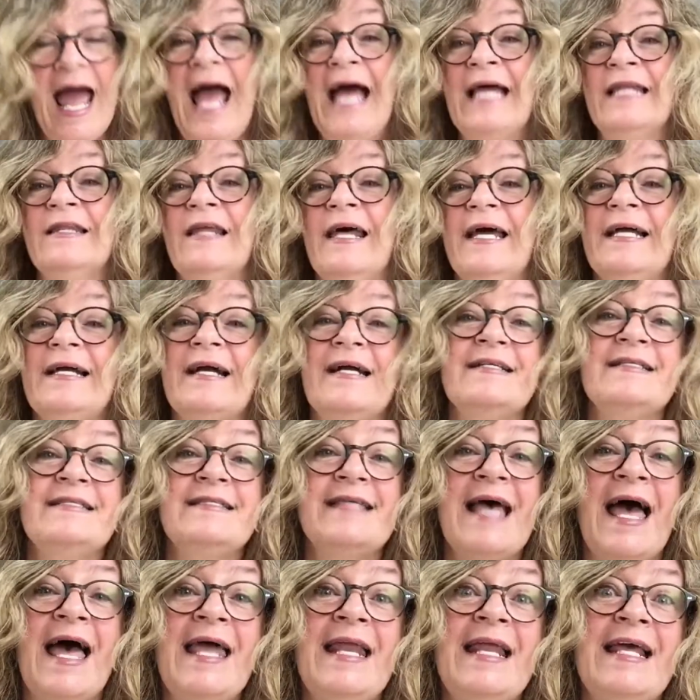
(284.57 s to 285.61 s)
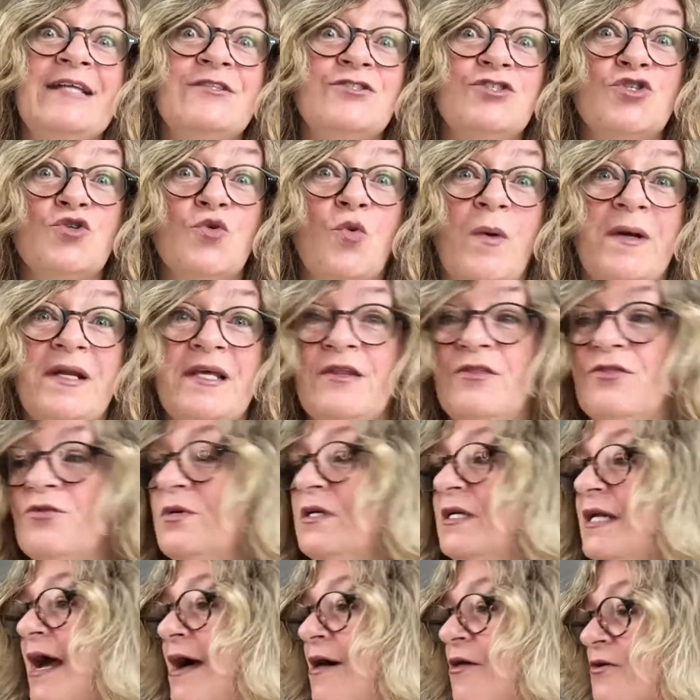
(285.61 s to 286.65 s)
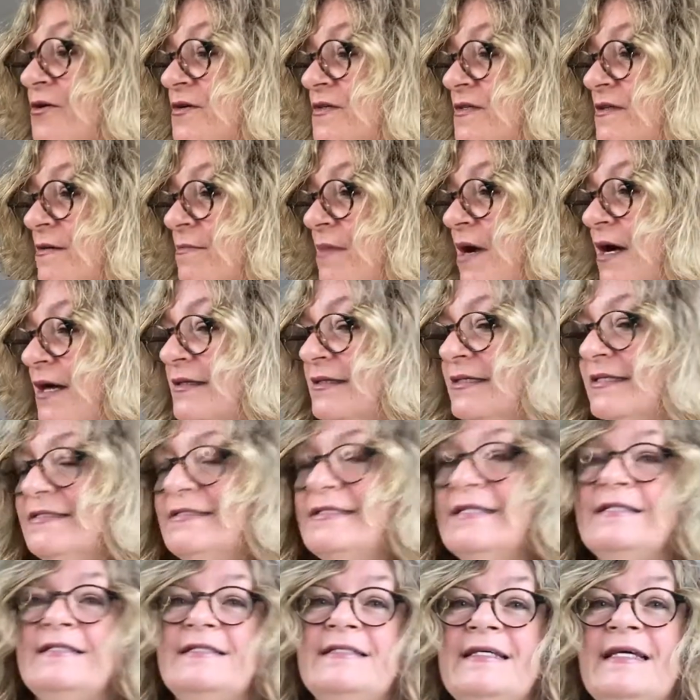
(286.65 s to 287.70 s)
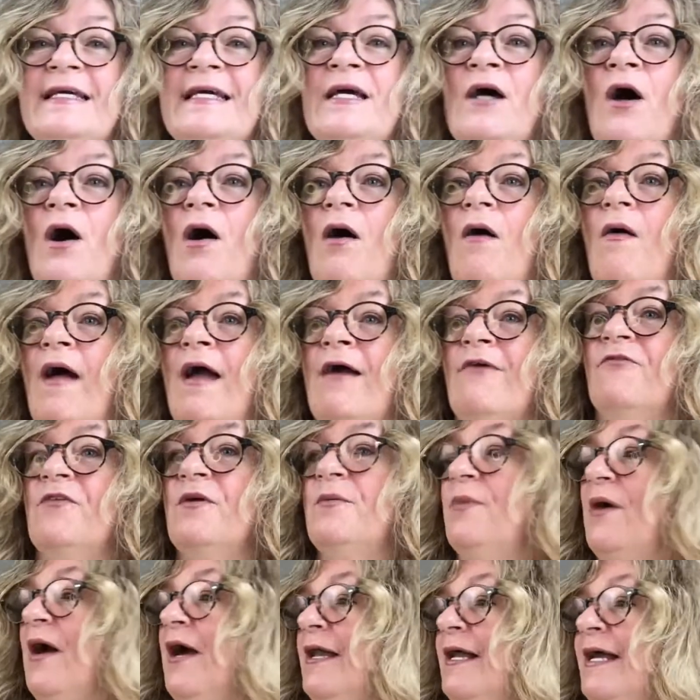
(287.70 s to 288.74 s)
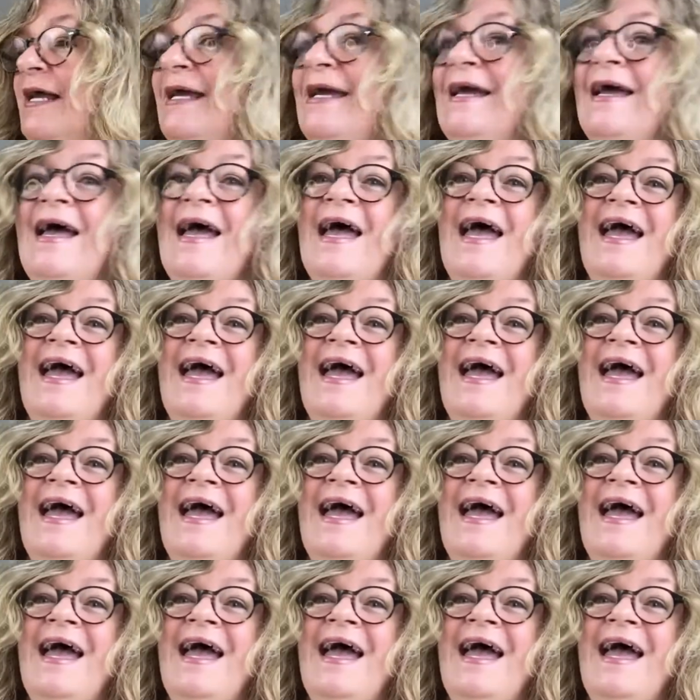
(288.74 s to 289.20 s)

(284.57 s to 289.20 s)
And like I said, it's $23 a month. It's a deal, everybody.